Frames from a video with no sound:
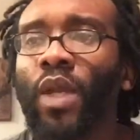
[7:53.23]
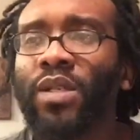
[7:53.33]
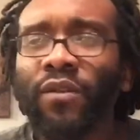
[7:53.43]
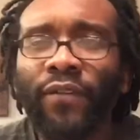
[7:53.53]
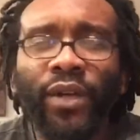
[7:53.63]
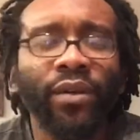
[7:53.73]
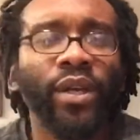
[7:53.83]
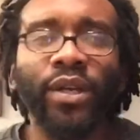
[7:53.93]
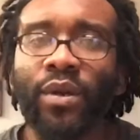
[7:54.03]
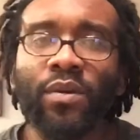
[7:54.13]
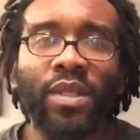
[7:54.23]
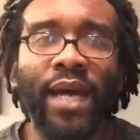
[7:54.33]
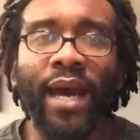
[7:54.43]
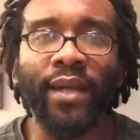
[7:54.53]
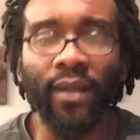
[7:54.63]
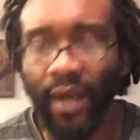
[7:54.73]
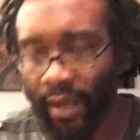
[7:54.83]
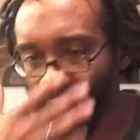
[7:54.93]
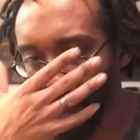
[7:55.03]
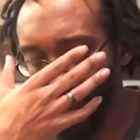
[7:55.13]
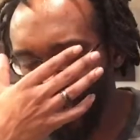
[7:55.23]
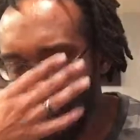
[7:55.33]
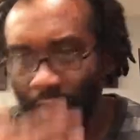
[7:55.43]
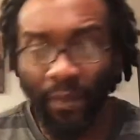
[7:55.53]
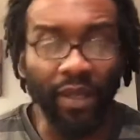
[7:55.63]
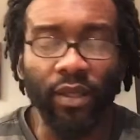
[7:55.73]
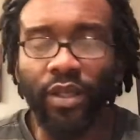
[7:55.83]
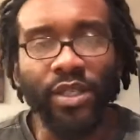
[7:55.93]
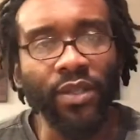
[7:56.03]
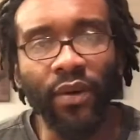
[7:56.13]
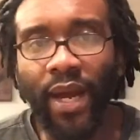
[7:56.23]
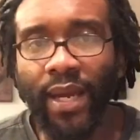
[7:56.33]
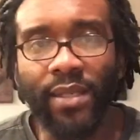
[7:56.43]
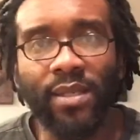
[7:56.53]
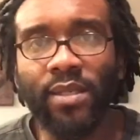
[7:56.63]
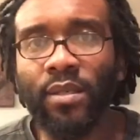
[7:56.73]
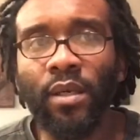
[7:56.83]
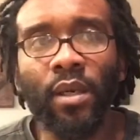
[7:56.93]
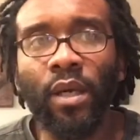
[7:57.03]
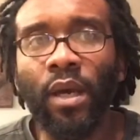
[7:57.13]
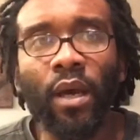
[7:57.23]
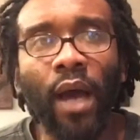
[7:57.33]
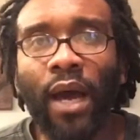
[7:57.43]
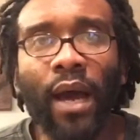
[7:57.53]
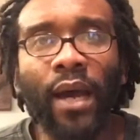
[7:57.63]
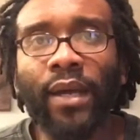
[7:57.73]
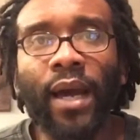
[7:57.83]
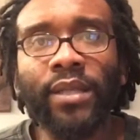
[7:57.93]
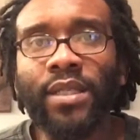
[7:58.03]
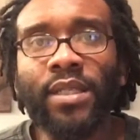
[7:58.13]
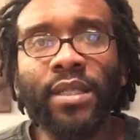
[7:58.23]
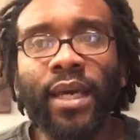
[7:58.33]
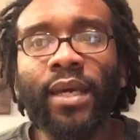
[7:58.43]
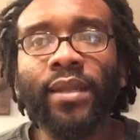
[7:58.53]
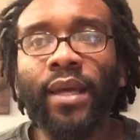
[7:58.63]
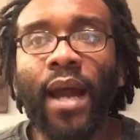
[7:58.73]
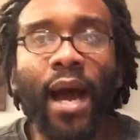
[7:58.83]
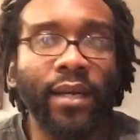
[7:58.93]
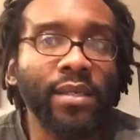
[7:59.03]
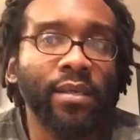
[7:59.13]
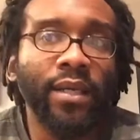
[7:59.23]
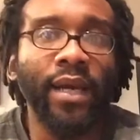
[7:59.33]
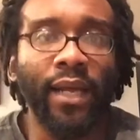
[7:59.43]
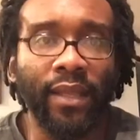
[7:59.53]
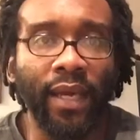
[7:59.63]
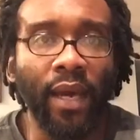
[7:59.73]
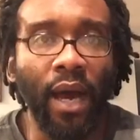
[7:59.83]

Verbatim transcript: so for you to use that, like I mean the disgrace. I, I, I just think that honestly, I think